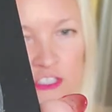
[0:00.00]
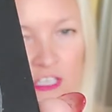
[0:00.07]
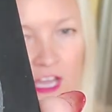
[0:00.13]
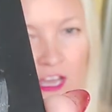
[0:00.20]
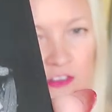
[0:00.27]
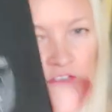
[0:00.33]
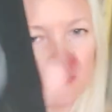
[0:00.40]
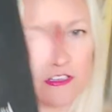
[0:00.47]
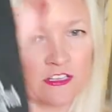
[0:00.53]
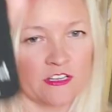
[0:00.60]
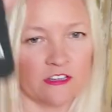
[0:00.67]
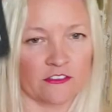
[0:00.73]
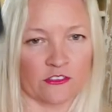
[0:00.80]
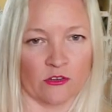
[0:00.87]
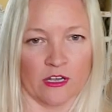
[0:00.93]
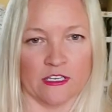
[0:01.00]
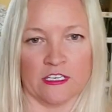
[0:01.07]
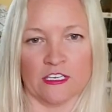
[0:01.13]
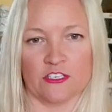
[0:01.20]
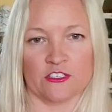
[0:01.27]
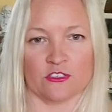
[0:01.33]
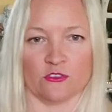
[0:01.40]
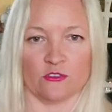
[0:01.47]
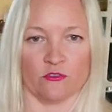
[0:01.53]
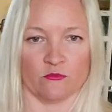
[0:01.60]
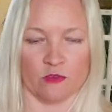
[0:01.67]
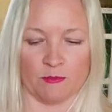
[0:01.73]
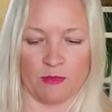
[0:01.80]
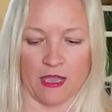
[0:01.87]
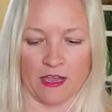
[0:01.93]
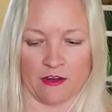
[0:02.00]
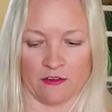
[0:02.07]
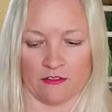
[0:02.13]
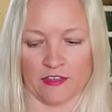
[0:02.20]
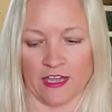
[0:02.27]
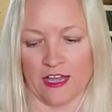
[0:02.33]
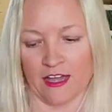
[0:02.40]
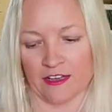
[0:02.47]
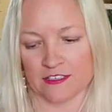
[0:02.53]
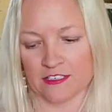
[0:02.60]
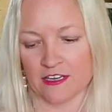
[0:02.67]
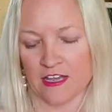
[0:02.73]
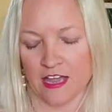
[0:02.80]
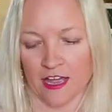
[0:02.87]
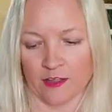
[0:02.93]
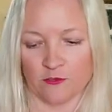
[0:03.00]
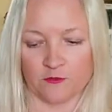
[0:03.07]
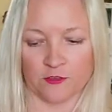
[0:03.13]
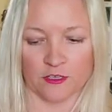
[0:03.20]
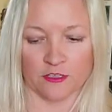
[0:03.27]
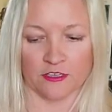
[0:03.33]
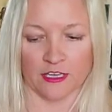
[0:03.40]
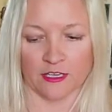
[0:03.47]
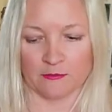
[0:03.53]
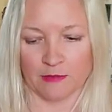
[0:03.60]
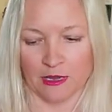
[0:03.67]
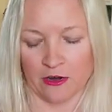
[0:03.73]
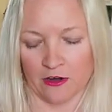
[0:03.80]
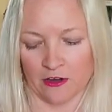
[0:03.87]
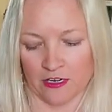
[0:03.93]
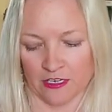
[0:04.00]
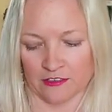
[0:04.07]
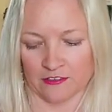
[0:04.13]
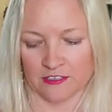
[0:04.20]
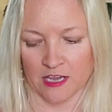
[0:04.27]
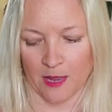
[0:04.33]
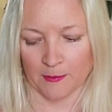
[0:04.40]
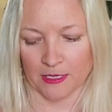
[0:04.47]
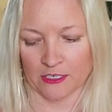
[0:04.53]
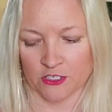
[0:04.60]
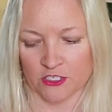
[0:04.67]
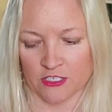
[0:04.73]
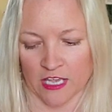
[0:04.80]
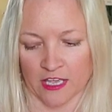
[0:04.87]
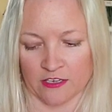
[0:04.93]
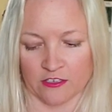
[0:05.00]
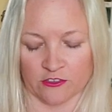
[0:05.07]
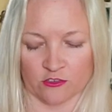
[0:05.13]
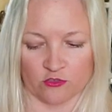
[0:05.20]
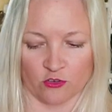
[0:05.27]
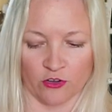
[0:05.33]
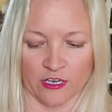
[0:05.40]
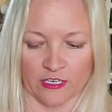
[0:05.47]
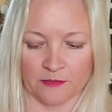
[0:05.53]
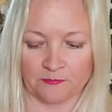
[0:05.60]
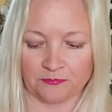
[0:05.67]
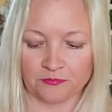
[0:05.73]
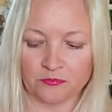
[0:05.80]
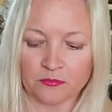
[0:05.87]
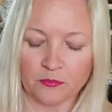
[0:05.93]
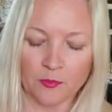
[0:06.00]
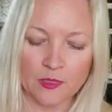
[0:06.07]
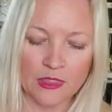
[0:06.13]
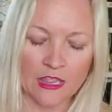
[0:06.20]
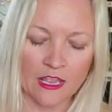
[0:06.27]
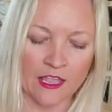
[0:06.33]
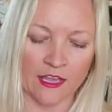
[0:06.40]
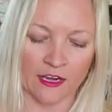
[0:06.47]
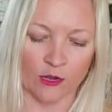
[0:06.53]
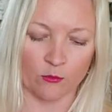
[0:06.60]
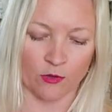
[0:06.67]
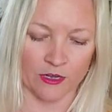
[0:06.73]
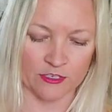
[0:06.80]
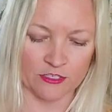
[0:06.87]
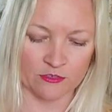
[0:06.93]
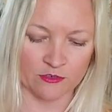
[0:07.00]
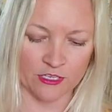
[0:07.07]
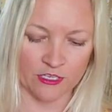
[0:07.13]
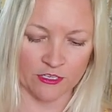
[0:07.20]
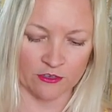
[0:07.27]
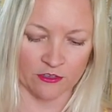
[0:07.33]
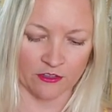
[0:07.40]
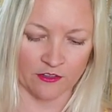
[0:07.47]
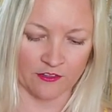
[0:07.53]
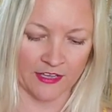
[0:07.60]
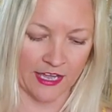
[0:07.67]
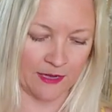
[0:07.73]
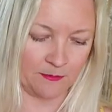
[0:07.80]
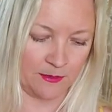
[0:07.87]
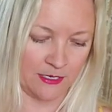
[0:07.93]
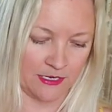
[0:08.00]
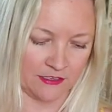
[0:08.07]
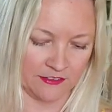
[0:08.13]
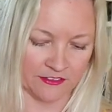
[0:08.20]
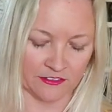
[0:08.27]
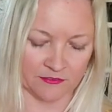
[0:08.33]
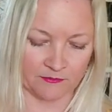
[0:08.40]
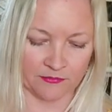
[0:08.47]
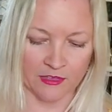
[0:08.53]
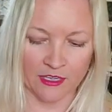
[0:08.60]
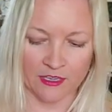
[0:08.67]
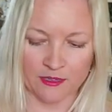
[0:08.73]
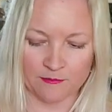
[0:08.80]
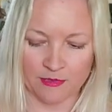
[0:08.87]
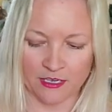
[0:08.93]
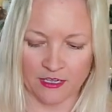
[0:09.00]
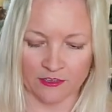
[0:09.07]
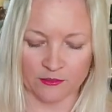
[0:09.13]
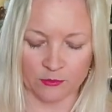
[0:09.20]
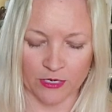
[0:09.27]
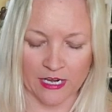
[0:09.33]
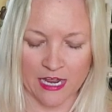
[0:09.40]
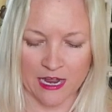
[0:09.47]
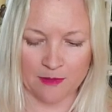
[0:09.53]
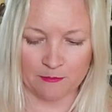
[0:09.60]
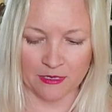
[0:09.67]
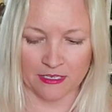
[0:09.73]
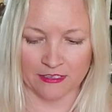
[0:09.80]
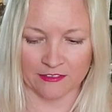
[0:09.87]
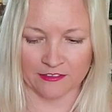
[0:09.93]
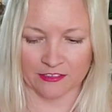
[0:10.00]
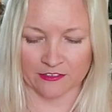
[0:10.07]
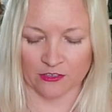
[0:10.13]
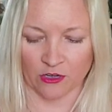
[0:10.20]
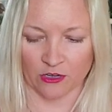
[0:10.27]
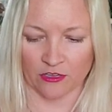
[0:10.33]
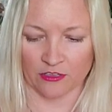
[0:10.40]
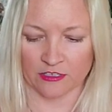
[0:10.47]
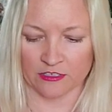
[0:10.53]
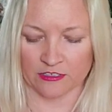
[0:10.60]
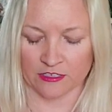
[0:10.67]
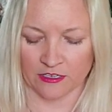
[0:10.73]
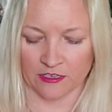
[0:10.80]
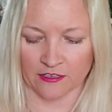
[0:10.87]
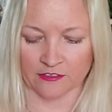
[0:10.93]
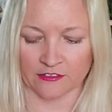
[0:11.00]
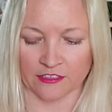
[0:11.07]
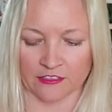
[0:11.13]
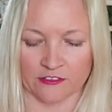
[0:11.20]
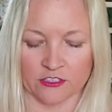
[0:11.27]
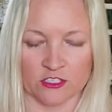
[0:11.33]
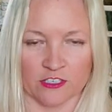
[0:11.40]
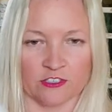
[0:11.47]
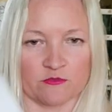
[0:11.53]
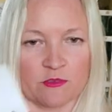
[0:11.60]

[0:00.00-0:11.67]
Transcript: shattered. So I need to repair that. I feel like my heart is damaged and destroyed, and I want to heal that piece. Because what happens is all it does is it just